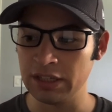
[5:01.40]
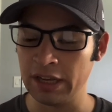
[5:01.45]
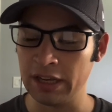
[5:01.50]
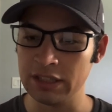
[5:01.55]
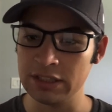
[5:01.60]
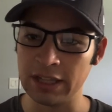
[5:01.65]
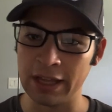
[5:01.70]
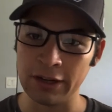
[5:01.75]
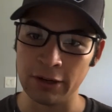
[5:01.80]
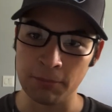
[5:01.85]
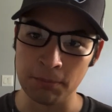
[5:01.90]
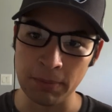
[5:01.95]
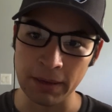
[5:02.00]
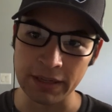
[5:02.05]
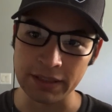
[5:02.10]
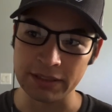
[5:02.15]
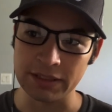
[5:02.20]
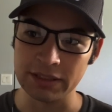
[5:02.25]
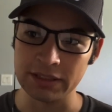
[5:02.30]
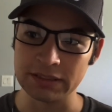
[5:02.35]
Daniel
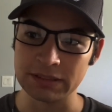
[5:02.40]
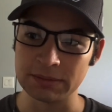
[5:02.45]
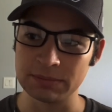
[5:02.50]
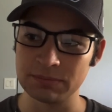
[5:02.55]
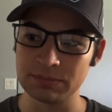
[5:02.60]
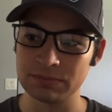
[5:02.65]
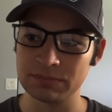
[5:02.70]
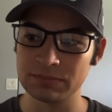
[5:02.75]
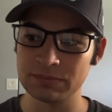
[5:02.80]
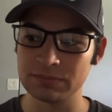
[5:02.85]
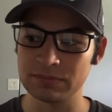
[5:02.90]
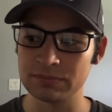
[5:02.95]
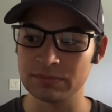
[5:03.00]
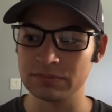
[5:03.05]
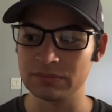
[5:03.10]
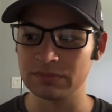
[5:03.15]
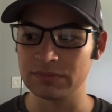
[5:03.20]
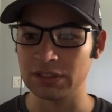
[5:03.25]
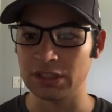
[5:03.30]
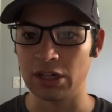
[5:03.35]
Pinkham,
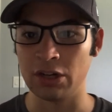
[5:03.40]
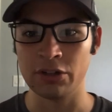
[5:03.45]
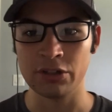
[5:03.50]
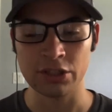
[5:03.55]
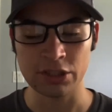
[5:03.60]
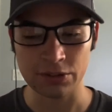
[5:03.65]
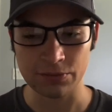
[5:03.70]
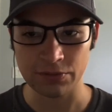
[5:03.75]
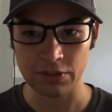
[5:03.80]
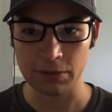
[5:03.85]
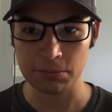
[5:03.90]
Earnhardt Fan